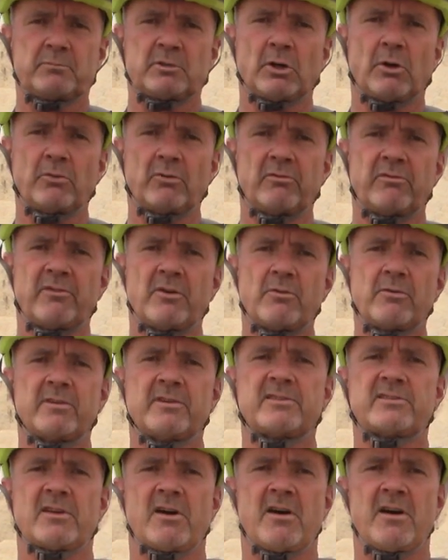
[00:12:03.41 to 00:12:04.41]
total
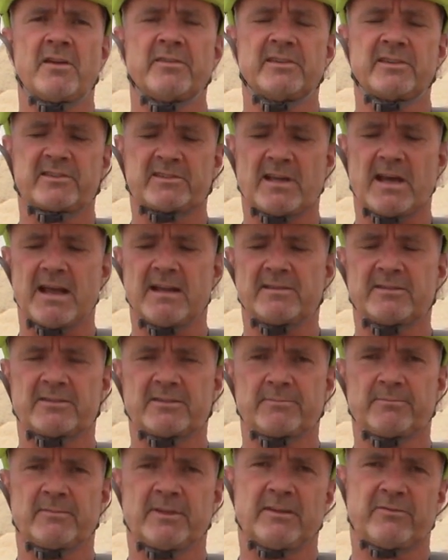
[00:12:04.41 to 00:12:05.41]
focus on the
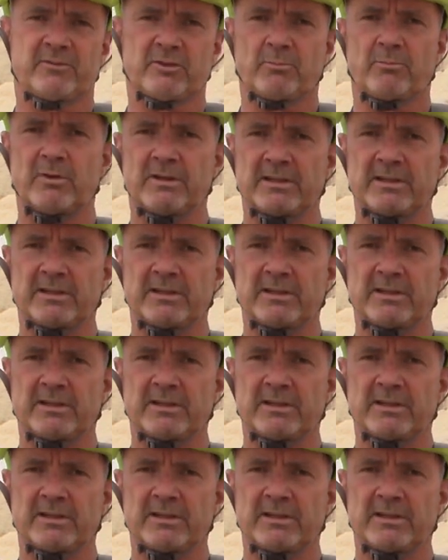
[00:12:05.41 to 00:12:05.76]
sights if you're